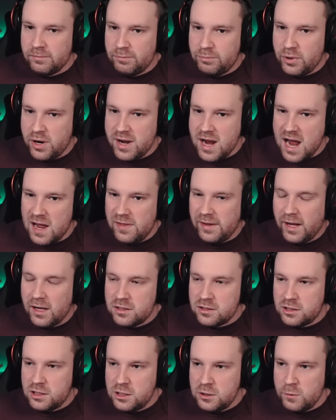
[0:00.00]
but I think
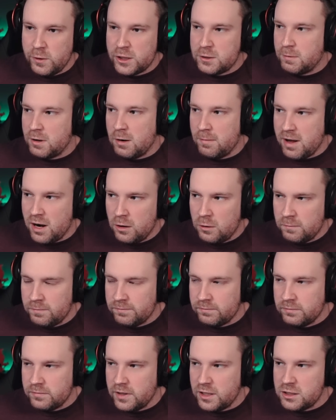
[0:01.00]
it's too experimental
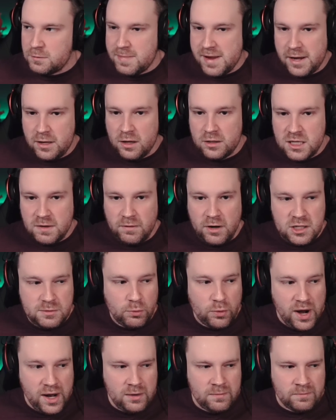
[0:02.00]
and speculative at this
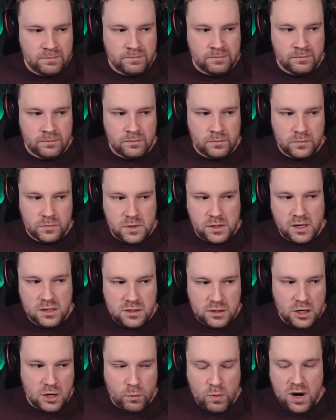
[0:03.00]
point to
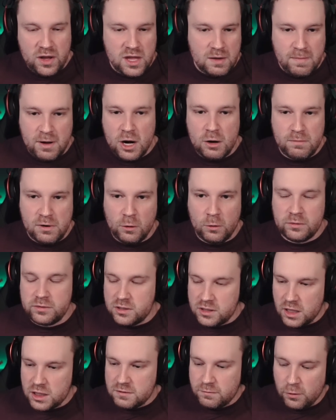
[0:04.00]
consider one of the better builds
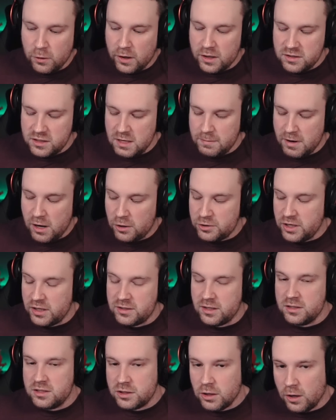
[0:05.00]
as far as Demonology is
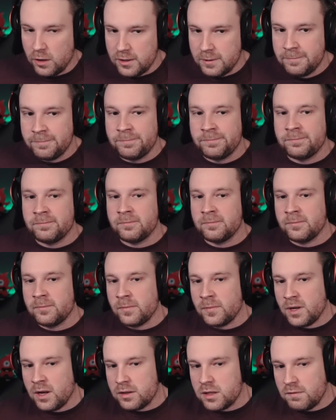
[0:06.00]
concerned.
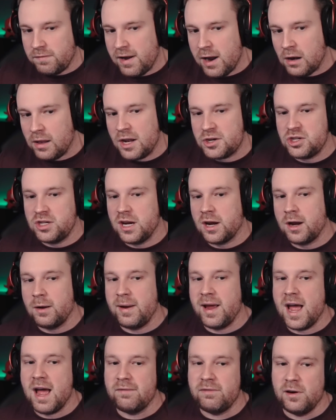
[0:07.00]
The final legendary
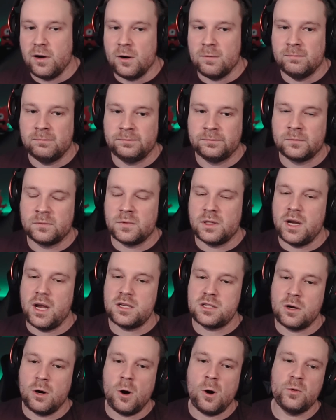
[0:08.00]
we have here
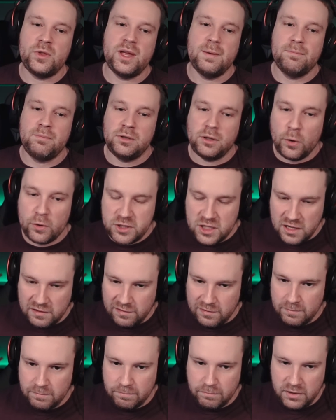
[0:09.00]
is called
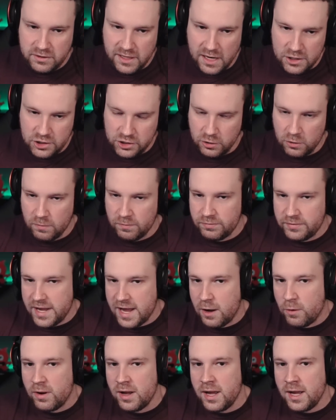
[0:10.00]
Implosive Potential.
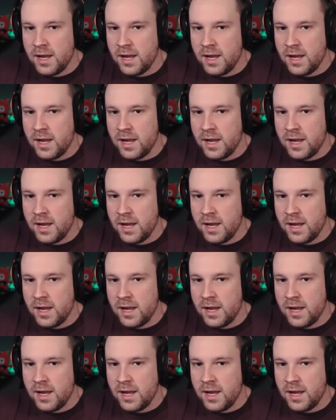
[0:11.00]
Now,